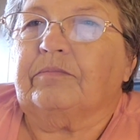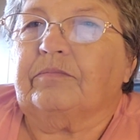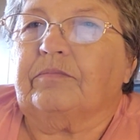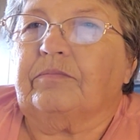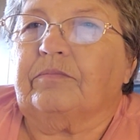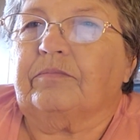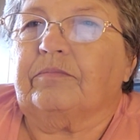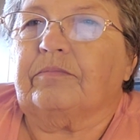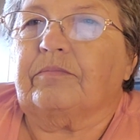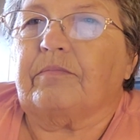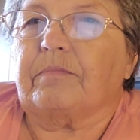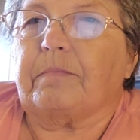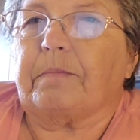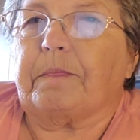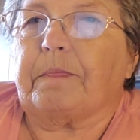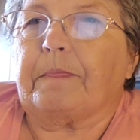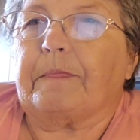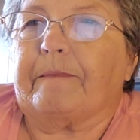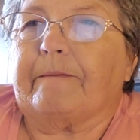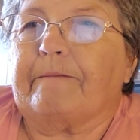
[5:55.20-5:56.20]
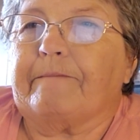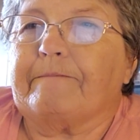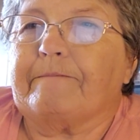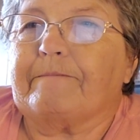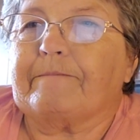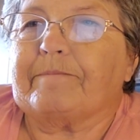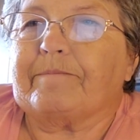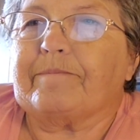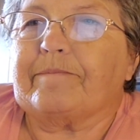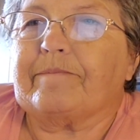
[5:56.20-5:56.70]

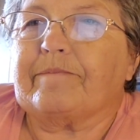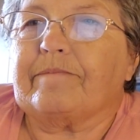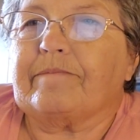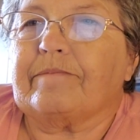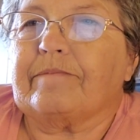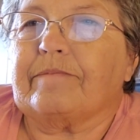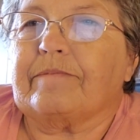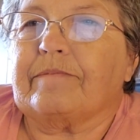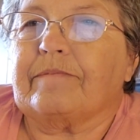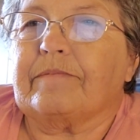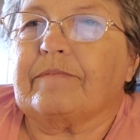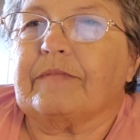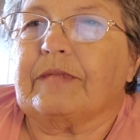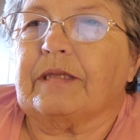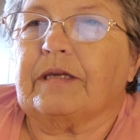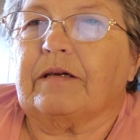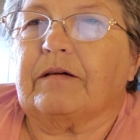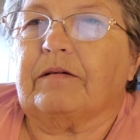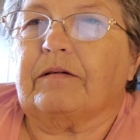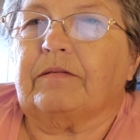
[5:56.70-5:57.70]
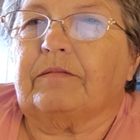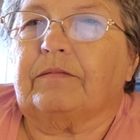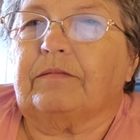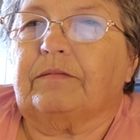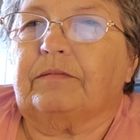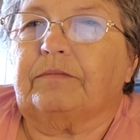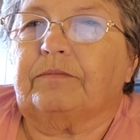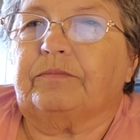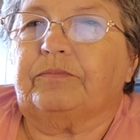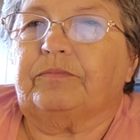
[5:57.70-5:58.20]

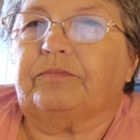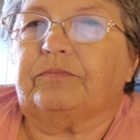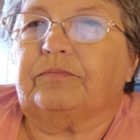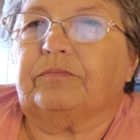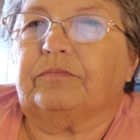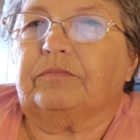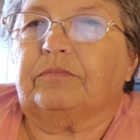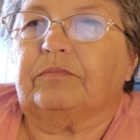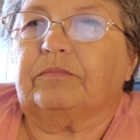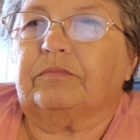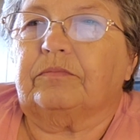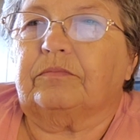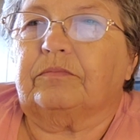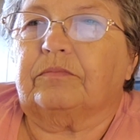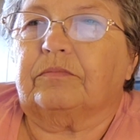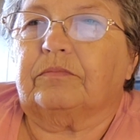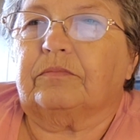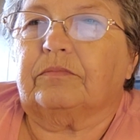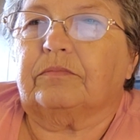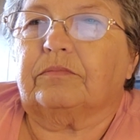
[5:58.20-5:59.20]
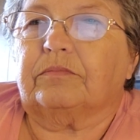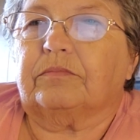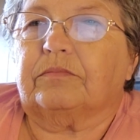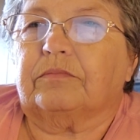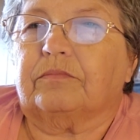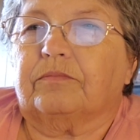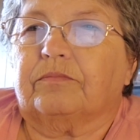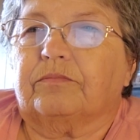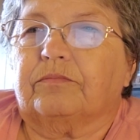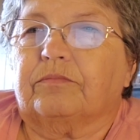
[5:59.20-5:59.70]

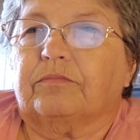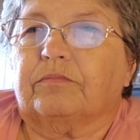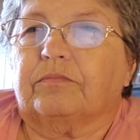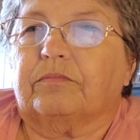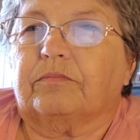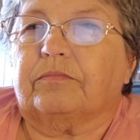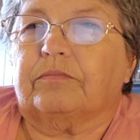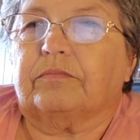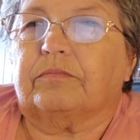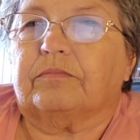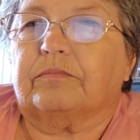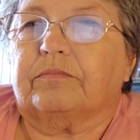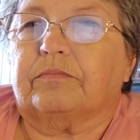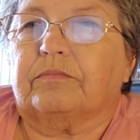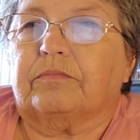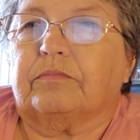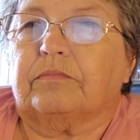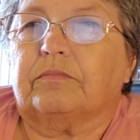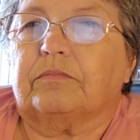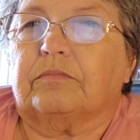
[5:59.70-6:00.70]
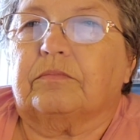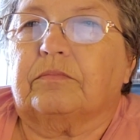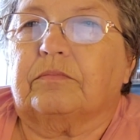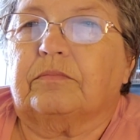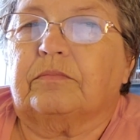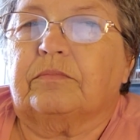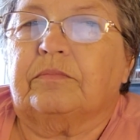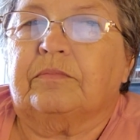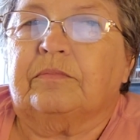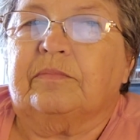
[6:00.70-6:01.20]

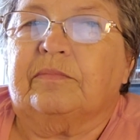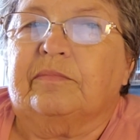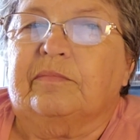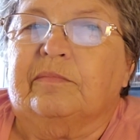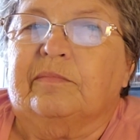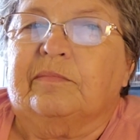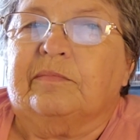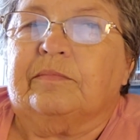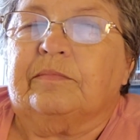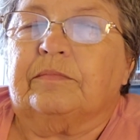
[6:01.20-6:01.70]
[no speech]